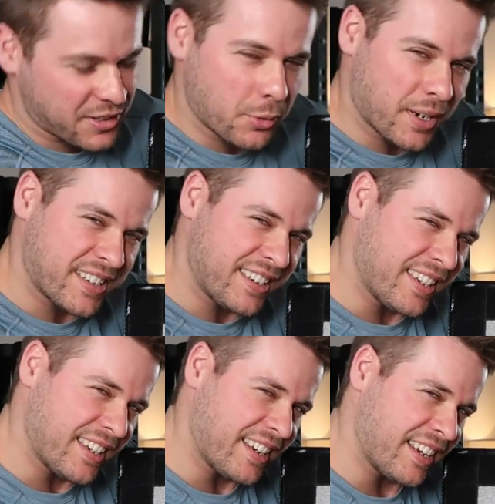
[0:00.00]

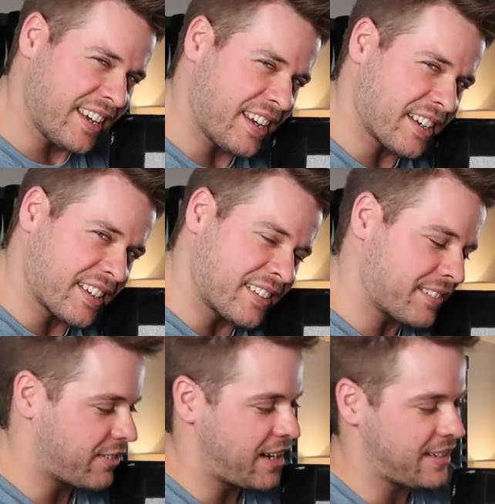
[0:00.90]
quickly,
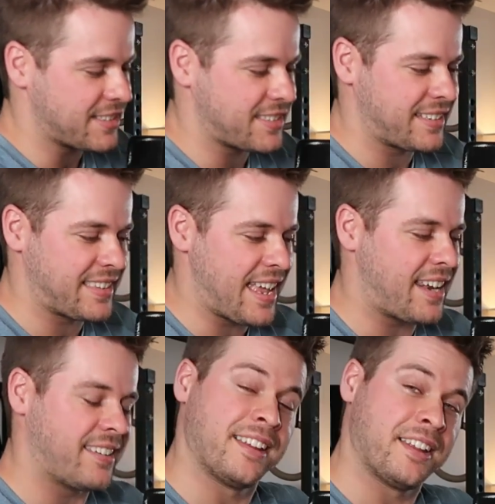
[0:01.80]
right, just like
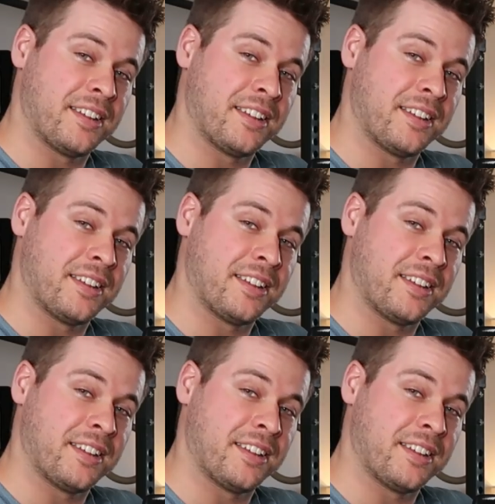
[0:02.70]
that,